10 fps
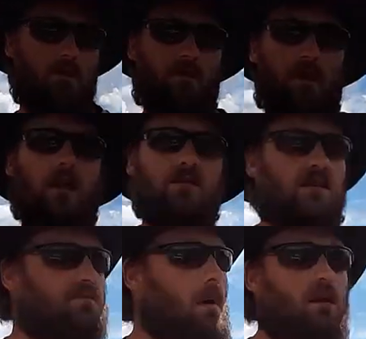For me as
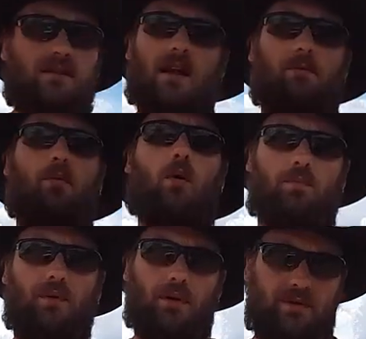a small-time
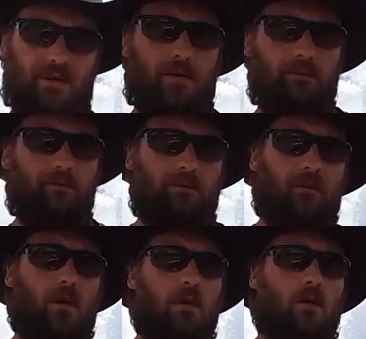pork producer,
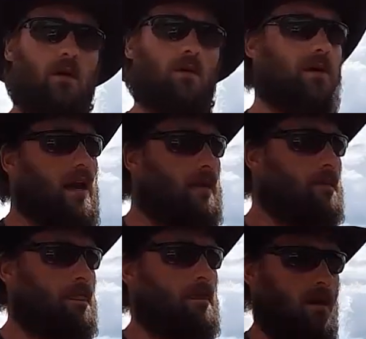okay,
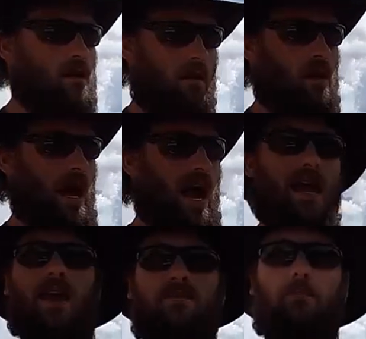
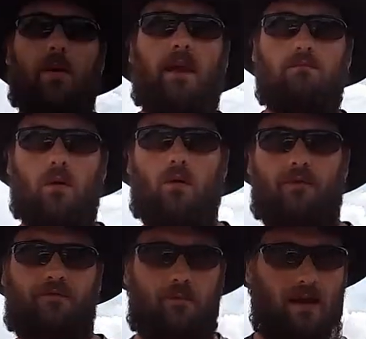I have to pay
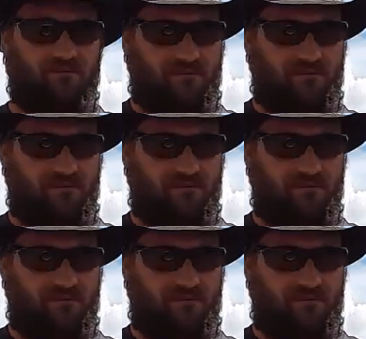more for my